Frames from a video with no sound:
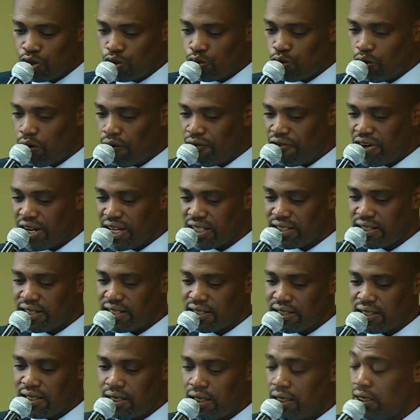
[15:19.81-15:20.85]
to obviously
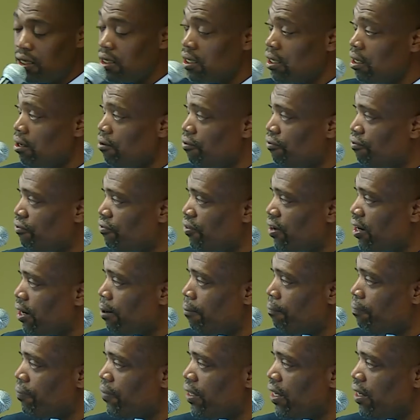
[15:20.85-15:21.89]
see if
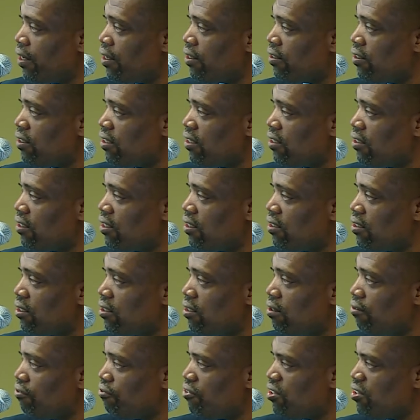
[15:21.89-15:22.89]
the